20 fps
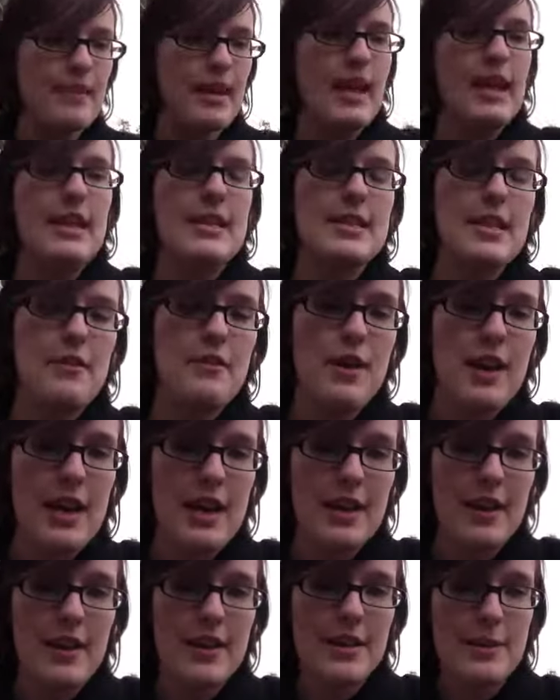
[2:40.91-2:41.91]
It is a
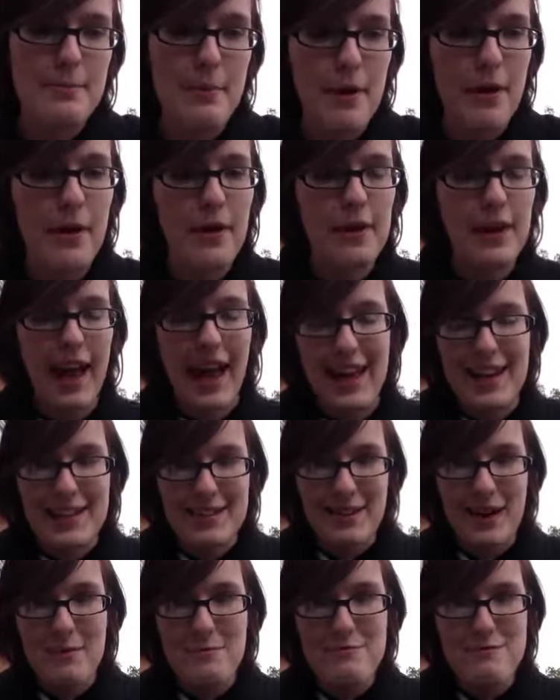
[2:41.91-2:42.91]
really nice book,
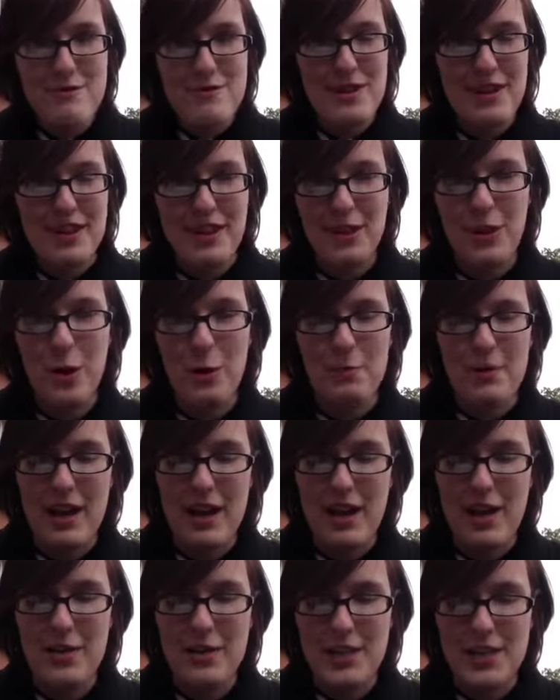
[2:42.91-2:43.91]
and I'm probably going to copy
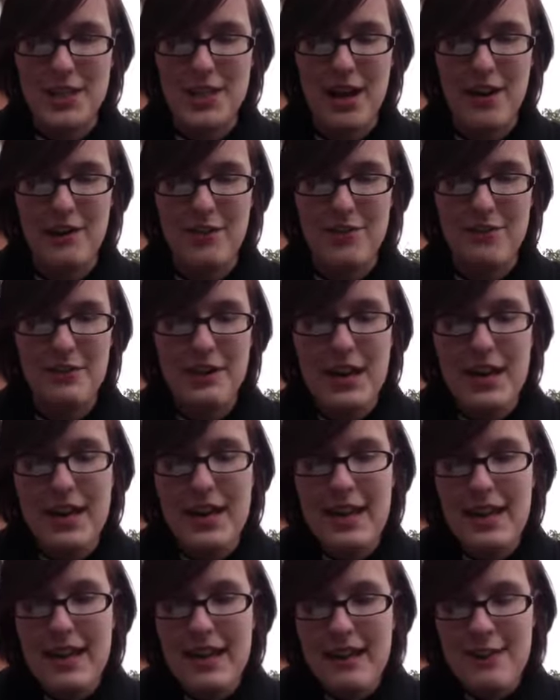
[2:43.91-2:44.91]
a load of stuff
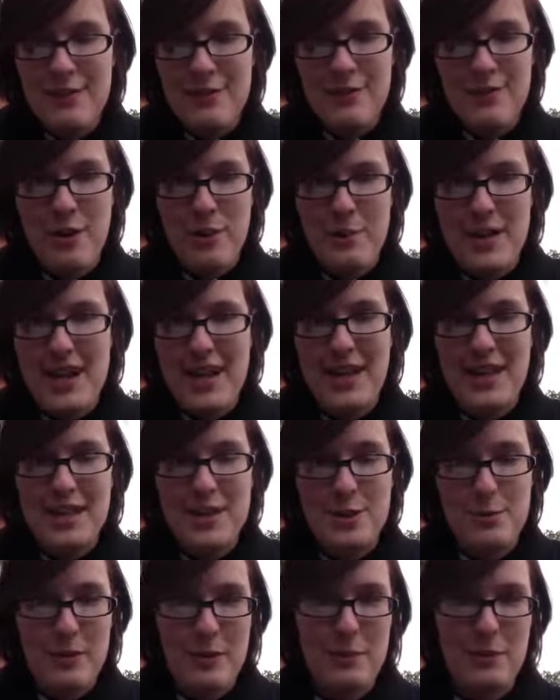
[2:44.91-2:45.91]
from it
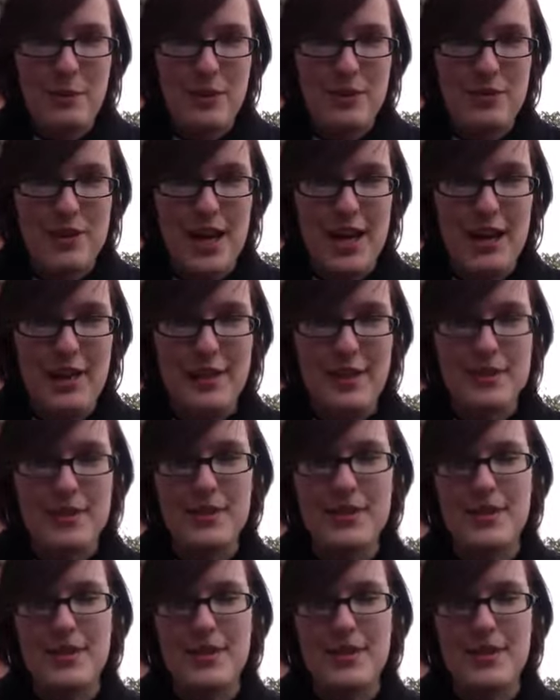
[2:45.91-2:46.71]
into my Book of Shadows.